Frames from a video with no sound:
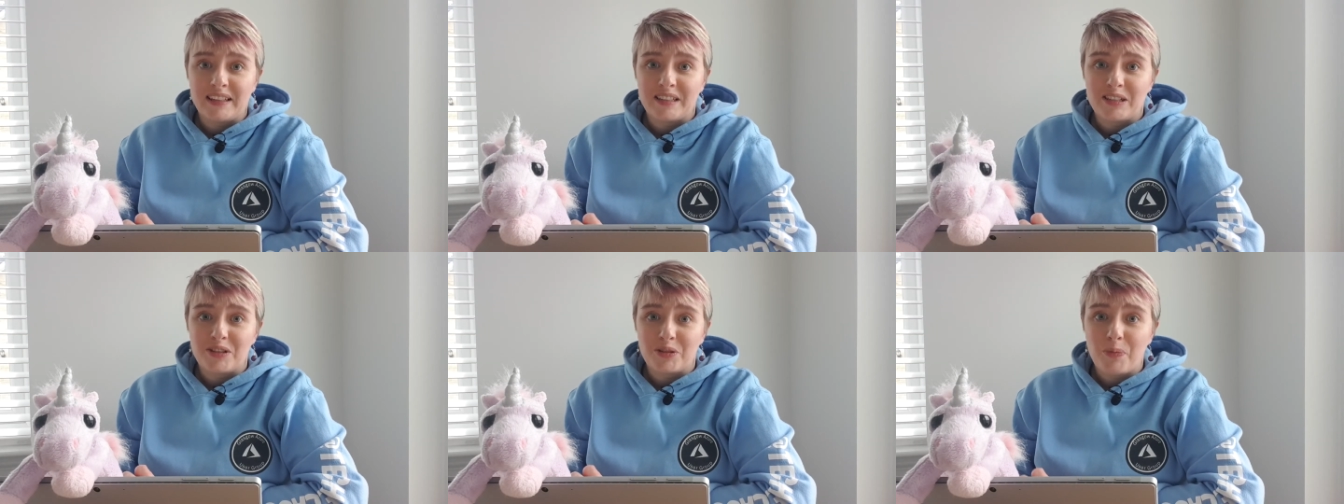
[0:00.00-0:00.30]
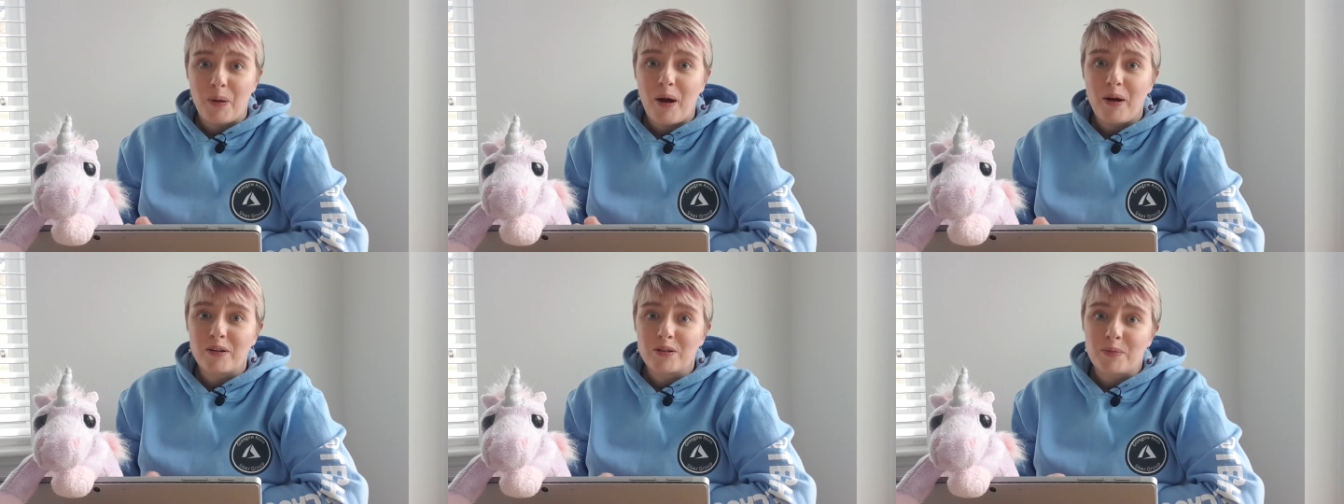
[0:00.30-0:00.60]

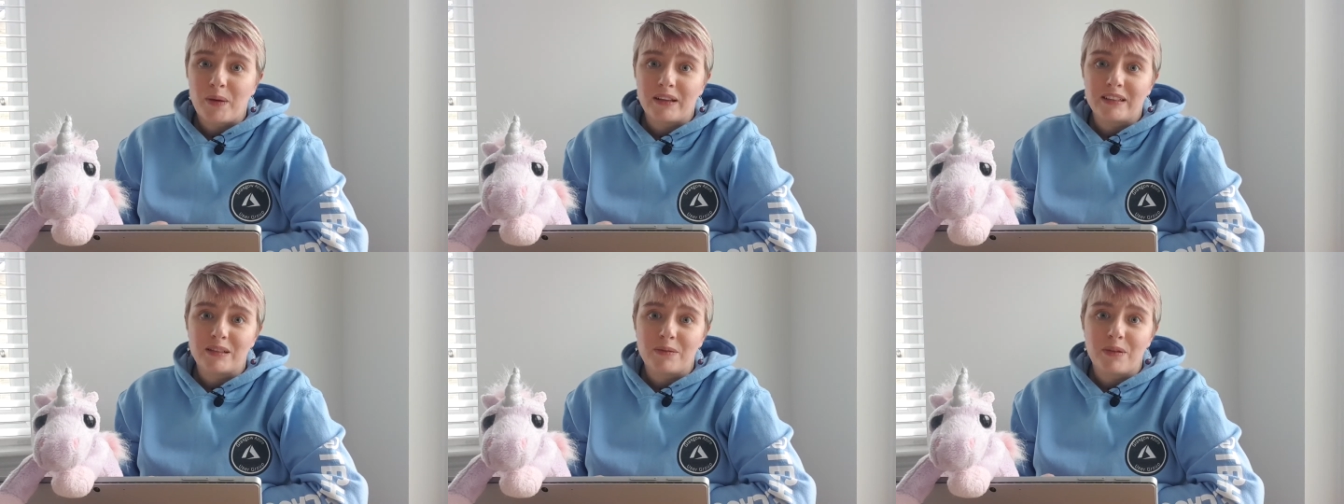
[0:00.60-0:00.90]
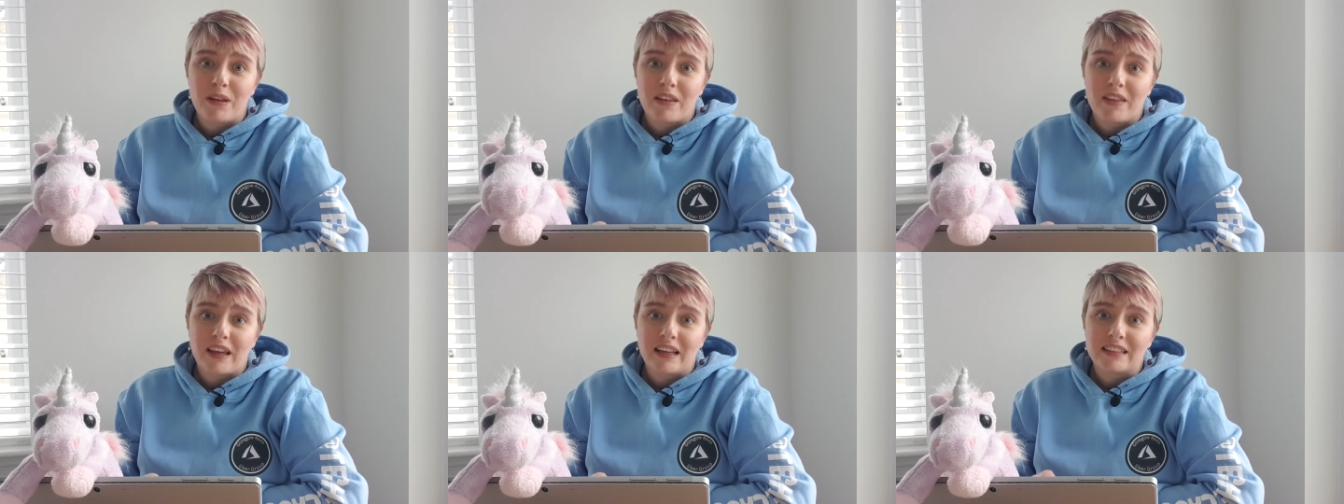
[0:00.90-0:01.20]
sparked by some
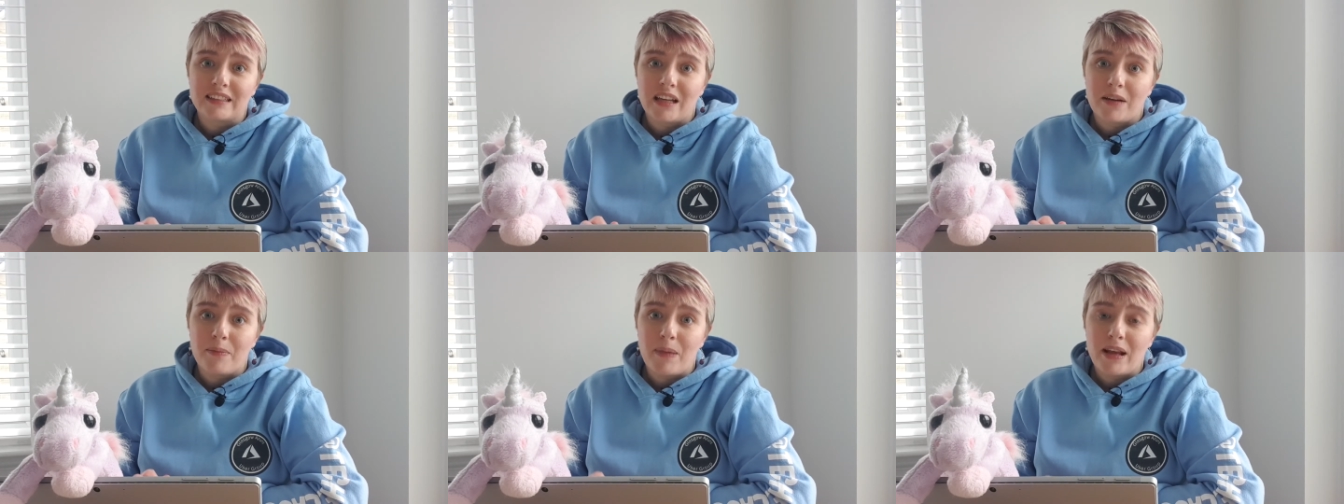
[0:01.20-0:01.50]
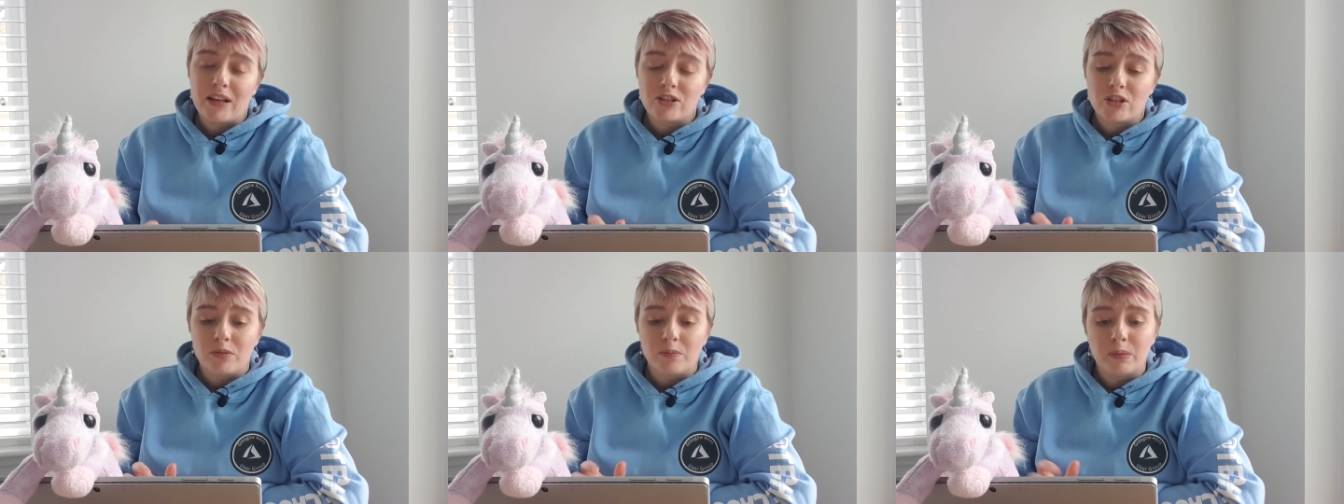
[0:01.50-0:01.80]
of the things I
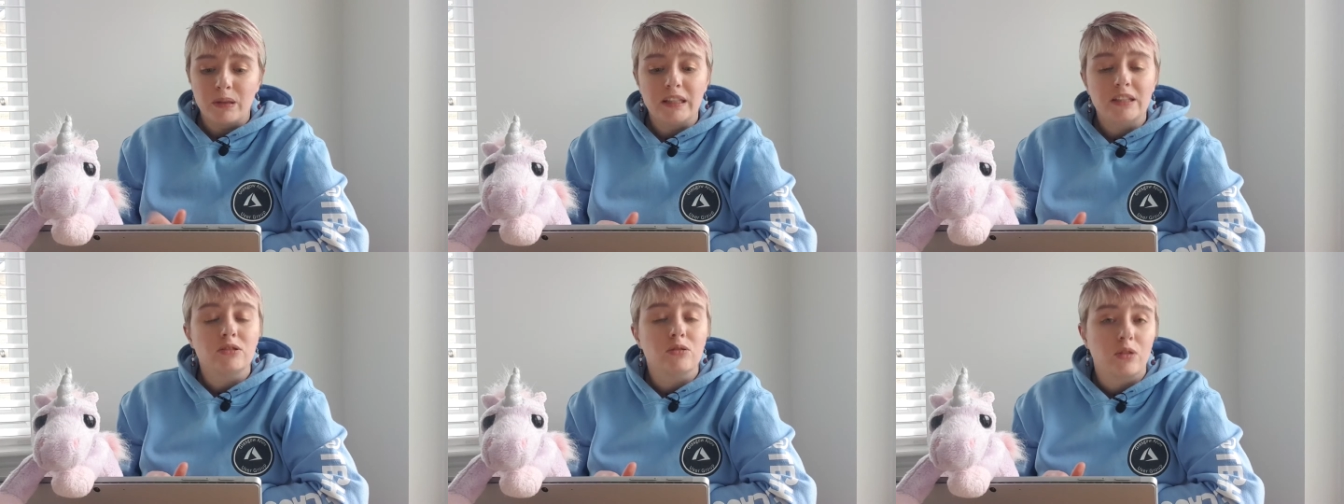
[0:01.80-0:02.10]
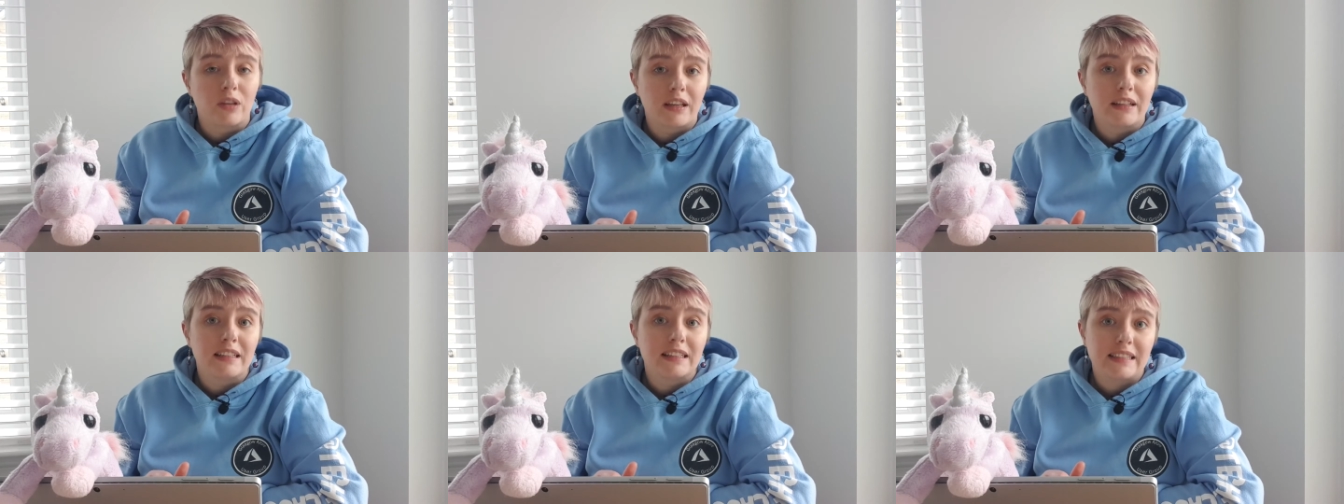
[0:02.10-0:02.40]
mentioned, please
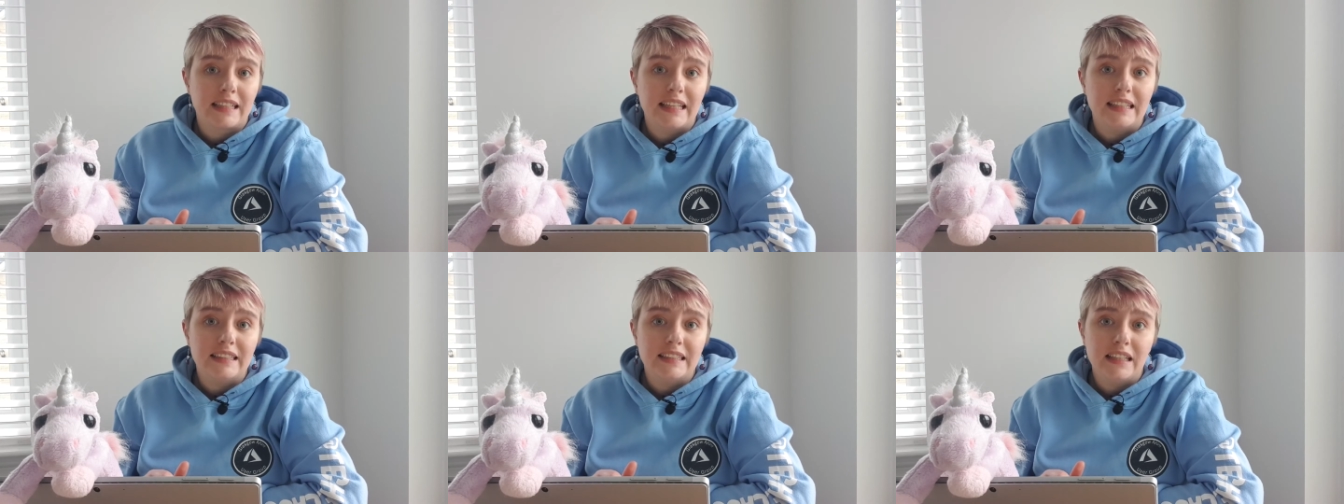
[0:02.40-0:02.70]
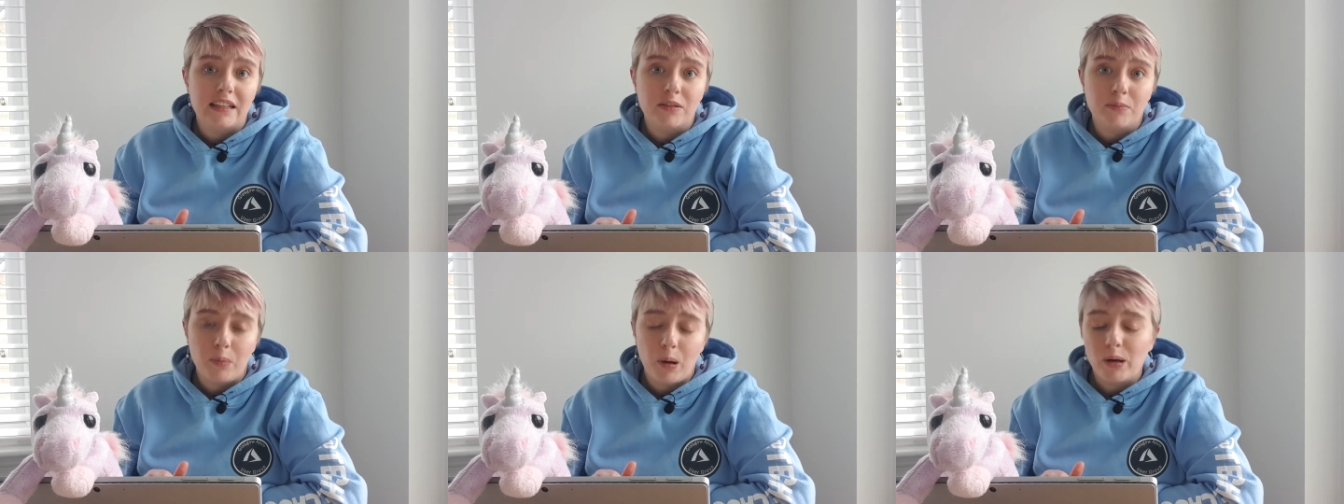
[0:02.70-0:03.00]
look at the
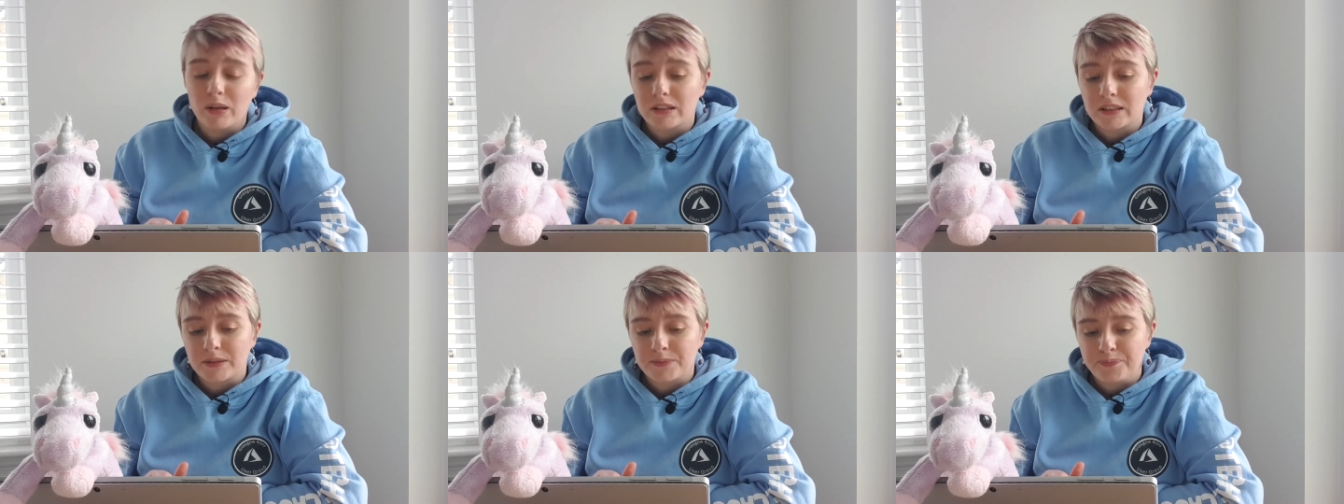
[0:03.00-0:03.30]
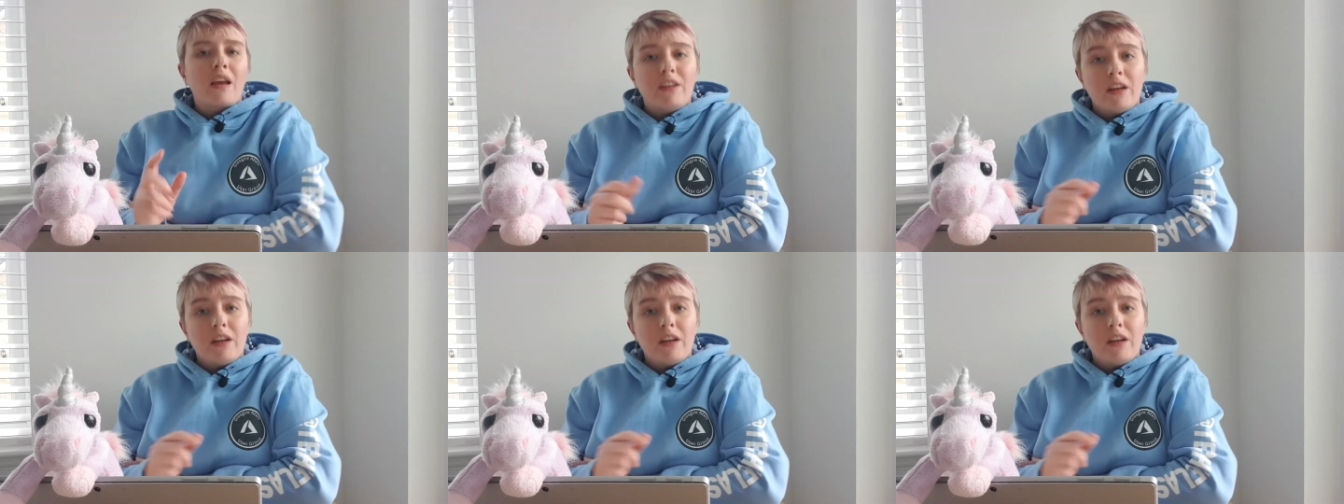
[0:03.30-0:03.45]
sightseeing bus.